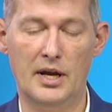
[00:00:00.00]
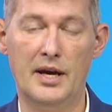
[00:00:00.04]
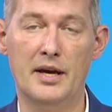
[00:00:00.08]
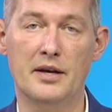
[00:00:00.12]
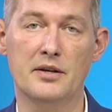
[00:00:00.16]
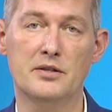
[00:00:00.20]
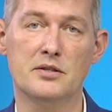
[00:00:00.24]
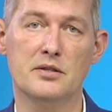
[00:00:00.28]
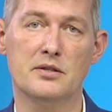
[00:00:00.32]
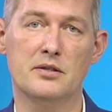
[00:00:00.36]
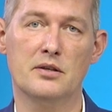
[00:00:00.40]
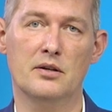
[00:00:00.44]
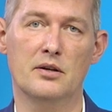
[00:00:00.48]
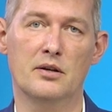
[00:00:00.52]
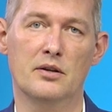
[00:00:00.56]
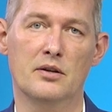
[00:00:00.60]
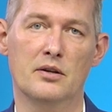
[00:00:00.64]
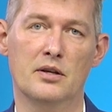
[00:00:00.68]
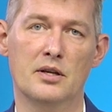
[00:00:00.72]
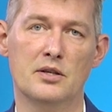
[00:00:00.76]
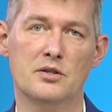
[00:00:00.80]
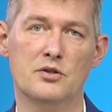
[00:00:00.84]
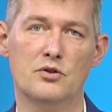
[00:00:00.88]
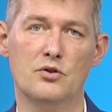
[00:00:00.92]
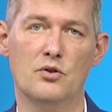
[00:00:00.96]
has
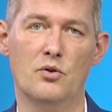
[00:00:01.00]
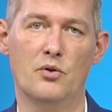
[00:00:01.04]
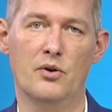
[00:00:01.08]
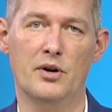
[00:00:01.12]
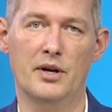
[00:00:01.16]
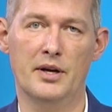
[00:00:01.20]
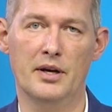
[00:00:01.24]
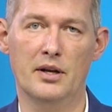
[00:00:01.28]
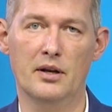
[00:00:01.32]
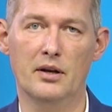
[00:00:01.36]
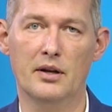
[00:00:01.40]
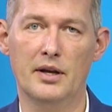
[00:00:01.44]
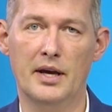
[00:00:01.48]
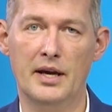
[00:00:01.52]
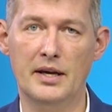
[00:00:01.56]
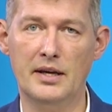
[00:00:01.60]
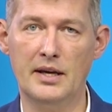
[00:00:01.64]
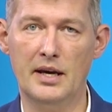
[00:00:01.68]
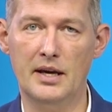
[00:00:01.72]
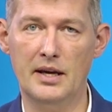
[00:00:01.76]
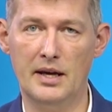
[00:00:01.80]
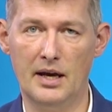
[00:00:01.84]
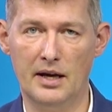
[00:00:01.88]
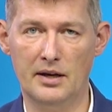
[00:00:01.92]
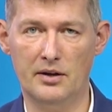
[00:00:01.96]
this URL,
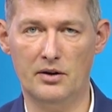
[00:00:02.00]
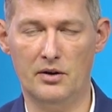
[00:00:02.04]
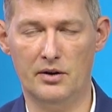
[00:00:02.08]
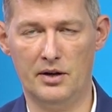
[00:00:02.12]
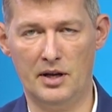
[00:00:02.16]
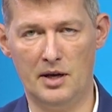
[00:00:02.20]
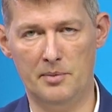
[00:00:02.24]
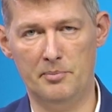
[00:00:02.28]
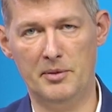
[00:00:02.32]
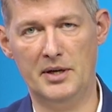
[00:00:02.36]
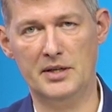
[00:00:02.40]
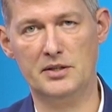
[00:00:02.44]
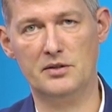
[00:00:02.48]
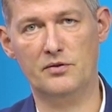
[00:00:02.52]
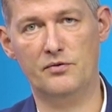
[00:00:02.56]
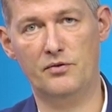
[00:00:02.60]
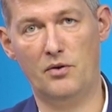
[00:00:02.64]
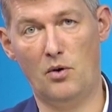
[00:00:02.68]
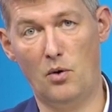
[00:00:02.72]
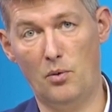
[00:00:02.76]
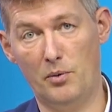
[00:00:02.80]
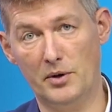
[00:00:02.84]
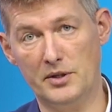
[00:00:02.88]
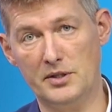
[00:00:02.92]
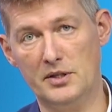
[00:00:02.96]

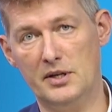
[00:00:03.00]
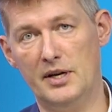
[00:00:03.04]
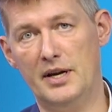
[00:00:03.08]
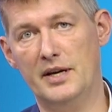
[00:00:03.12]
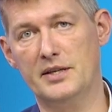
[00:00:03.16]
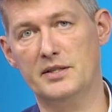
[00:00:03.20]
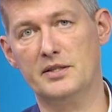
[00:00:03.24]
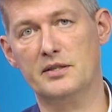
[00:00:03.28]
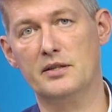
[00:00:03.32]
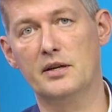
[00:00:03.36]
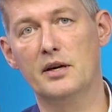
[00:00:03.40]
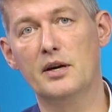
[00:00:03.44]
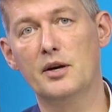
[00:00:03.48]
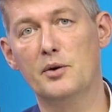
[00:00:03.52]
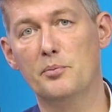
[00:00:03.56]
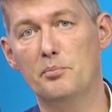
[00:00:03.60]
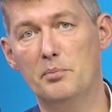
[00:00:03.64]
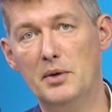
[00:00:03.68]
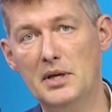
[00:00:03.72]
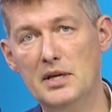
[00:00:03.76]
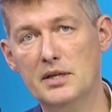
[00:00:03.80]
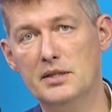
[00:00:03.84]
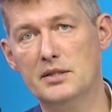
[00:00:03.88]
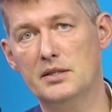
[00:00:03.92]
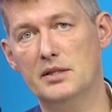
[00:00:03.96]

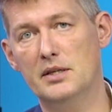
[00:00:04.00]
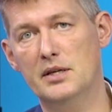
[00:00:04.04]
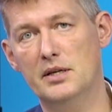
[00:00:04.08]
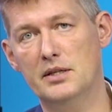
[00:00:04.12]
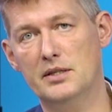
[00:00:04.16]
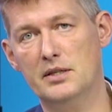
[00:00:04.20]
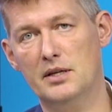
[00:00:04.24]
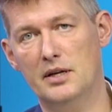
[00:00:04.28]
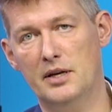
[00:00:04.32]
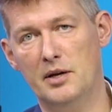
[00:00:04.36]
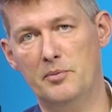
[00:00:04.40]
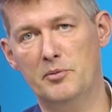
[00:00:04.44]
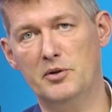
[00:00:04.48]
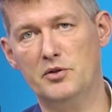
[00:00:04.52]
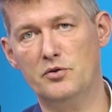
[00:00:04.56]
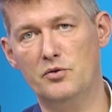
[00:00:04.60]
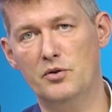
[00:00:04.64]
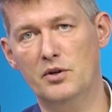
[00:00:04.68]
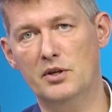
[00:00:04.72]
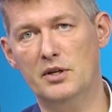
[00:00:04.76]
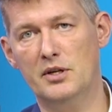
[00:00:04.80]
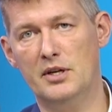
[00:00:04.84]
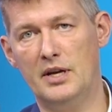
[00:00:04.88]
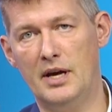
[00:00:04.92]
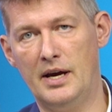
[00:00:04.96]
aka.ms/bc
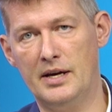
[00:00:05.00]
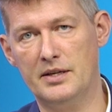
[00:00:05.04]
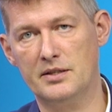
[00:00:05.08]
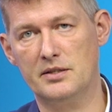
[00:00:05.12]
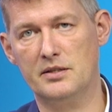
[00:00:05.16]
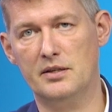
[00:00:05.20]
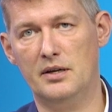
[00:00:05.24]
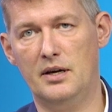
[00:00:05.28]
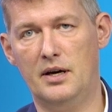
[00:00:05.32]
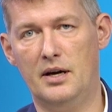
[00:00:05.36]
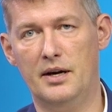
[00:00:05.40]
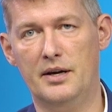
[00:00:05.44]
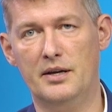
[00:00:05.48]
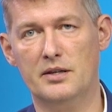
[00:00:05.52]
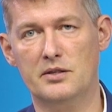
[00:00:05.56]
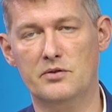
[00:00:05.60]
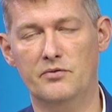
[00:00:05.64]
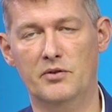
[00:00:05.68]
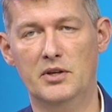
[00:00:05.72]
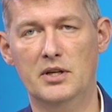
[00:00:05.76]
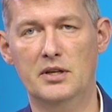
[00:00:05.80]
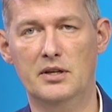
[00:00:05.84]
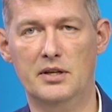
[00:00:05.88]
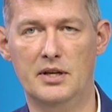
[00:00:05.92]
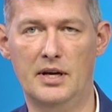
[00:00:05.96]

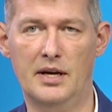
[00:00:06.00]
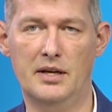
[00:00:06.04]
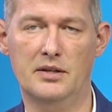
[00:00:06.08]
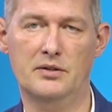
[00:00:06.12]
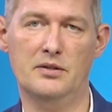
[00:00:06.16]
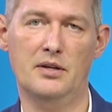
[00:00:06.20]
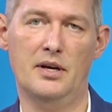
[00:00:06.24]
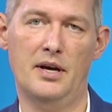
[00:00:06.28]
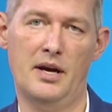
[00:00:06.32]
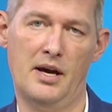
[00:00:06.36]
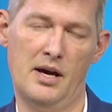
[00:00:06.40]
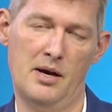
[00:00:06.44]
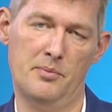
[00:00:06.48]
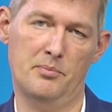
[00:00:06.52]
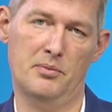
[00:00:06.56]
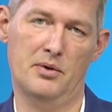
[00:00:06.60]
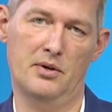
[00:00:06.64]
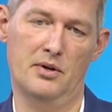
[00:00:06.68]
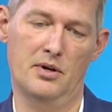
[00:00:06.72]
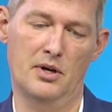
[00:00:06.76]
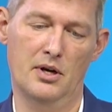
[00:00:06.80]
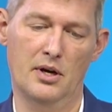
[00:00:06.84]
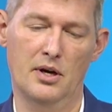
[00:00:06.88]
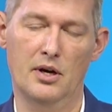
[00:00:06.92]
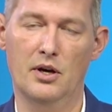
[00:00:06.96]
telemetry-isv-app.
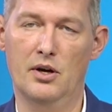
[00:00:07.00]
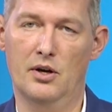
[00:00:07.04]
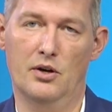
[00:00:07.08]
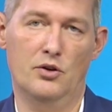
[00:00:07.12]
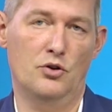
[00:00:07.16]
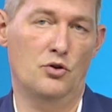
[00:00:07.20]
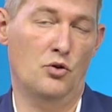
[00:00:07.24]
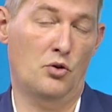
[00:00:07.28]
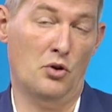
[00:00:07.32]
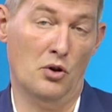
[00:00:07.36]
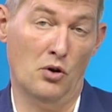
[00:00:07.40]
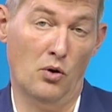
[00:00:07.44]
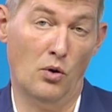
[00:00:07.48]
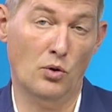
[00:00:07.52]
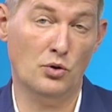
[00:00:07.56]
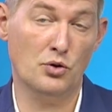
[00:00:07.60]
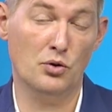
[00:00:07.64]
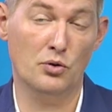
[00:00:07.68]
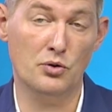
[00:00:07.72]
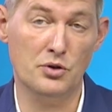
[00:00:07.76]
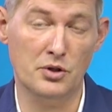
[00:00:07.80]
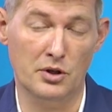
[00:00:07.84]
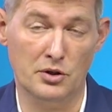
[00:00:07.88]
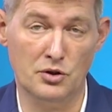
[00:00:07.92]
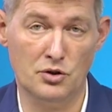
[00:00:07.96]
You can
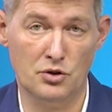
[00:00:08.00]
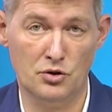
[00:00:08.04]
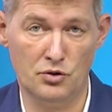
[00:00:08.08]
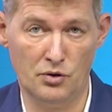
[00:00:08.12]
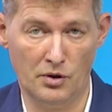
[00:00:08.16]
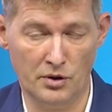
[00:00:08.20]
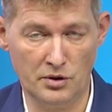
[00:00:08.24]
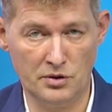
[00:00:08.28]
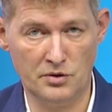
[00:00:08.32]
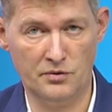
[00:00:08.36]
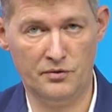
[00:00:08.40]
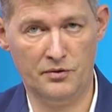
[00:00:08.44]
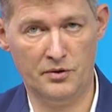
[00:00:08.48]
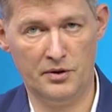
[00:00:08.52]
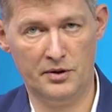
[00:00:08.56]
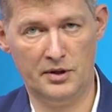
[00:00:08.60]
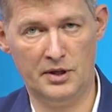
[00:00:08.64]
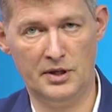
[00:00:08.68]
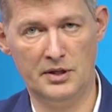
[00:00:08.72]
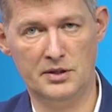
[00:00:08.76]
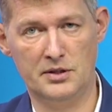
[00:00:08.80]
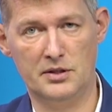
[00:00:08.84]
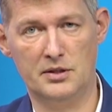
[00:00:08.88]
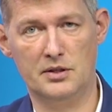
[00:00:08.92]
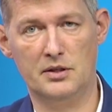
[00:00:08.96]
also just search for
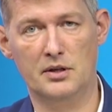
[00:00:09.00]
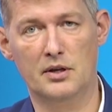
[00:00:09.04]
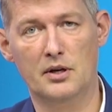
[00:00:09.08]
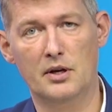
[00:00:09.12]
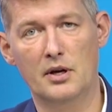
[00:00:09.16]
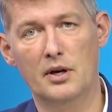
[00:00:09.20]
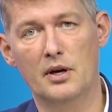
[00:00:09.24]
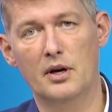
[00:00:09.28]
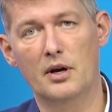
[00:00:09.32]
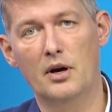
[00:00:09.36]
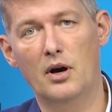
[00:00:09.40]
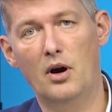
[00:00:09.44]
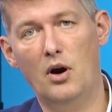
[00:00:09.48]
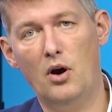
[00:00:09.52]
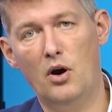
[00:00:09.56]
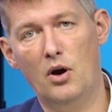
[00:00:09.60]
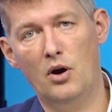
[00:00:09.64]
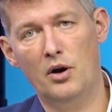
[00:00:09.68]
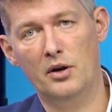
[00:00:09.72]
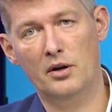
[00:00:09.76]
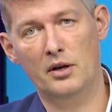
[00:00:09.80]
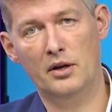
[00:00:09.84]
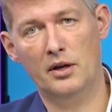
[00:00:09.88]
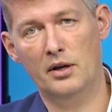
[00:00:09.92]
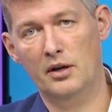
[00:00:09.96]
this
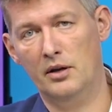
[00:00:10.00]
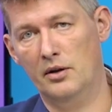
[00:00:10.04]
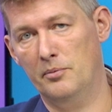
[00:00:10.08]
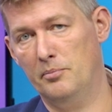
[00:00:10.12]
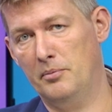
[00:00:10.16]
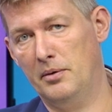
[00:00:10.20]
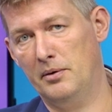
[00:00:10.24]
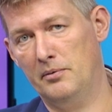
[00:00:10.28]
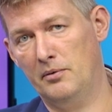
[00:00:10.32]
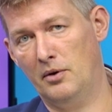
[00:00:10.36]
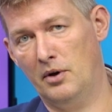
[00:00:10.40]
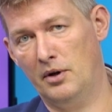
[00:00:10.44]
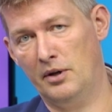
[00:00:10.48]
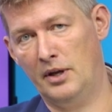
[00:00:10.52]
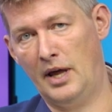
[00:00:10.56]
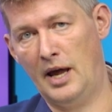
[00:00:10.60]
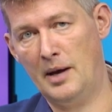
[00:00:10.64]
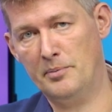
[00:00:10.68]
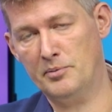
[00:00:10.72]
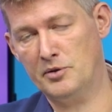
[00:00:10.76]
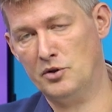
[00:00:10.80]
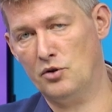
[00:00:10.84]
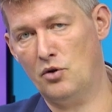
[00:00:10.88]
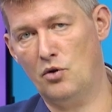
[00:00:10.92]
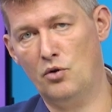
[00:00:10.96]
on
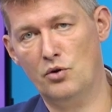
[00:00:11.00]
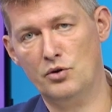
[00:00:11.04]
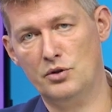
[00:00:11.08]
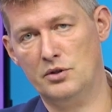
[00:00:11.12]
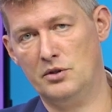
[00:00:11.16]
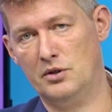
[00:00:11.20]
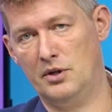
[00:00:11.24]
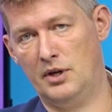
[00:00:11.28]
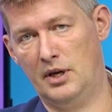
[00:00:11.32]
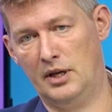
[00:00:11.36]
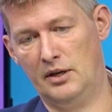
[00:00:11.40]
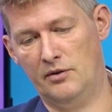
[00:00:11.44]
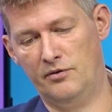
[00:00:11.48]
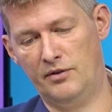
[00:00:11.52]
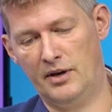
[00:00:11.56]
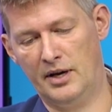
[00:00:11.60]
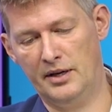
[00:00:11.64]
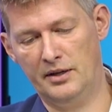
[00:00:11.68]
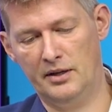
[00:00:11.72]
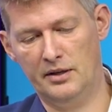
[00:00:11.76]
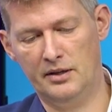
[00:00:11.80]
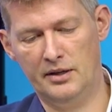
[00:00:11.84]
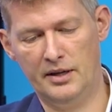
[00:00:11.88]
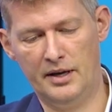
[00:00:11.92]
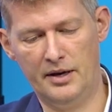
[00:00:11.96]
AppSource and
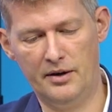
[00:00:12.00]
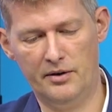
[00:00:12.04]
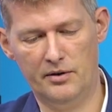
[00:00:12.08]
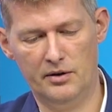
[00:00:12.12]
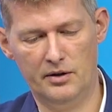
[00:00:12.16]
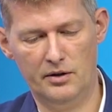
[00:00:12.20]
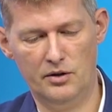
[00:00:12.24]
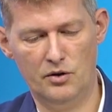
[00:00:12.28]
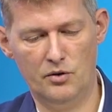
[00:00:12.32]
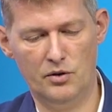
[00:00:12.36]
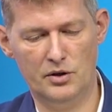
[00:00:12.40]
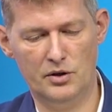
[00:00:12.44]
find it there. You